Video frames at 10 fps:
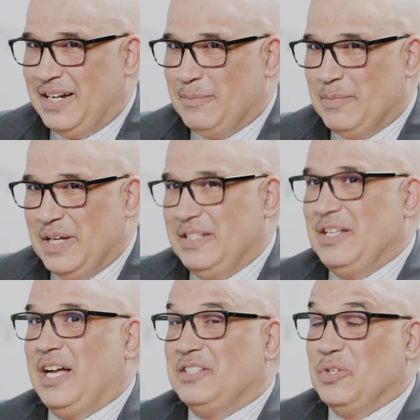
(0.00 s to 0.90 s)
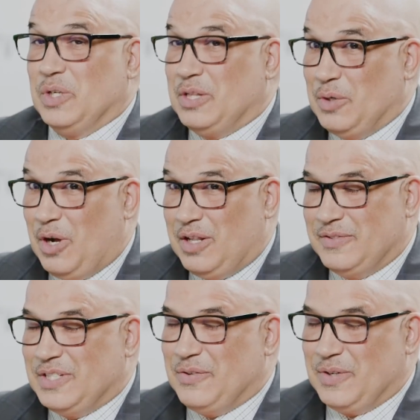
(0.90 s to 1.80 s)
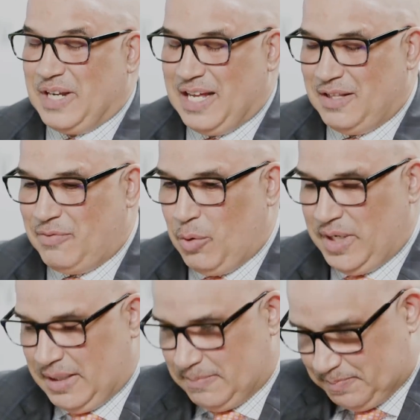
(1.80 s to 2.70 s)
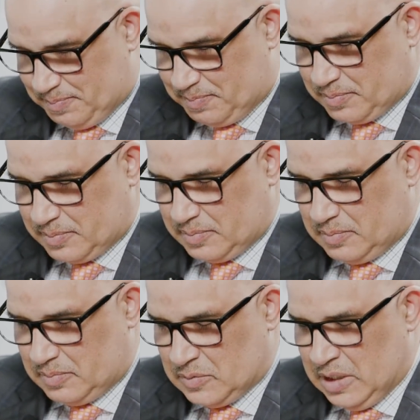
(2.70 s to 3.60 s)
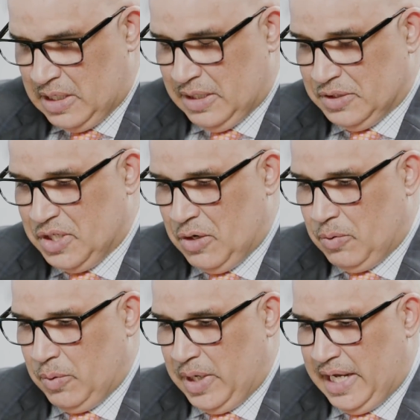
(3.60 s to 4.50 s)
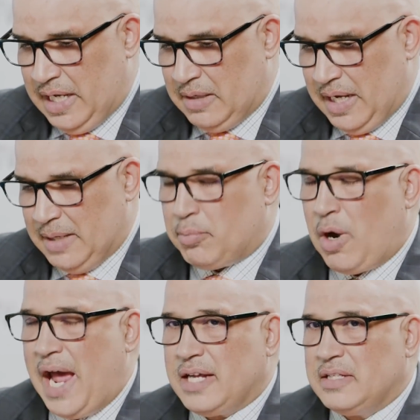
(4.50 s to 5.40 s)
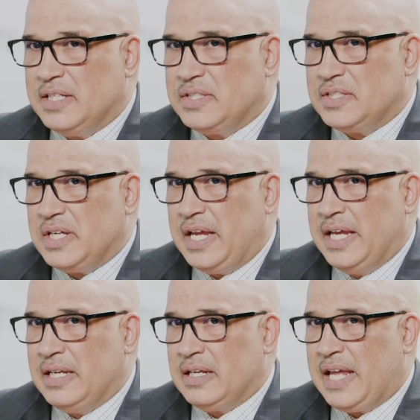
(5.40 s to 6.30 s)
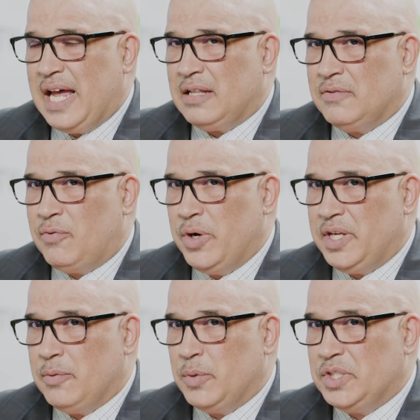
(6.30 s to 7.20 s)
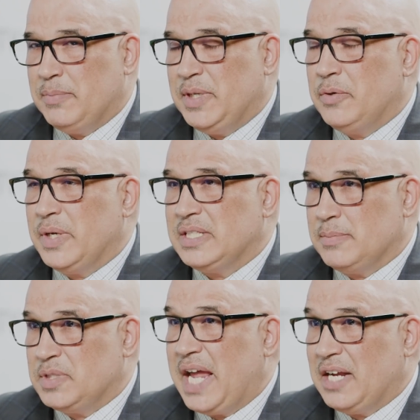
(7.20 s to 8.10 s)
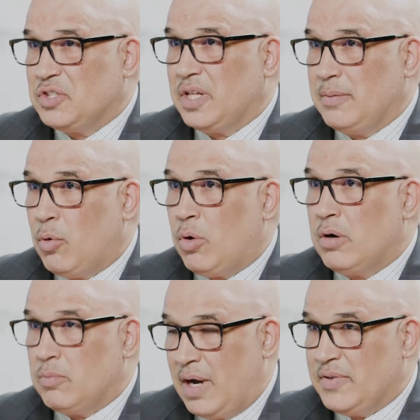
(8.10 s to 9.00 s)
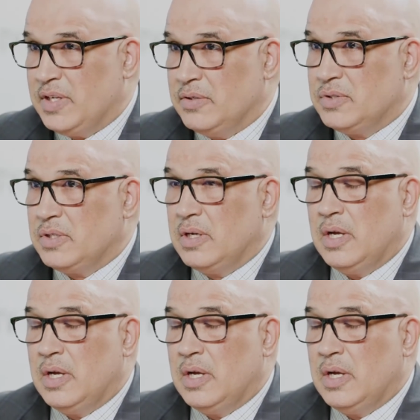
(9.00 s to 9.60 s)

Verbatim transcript: um, and not to include all of Southern California. So in, in practice in California, we should be doing substantially more revenues.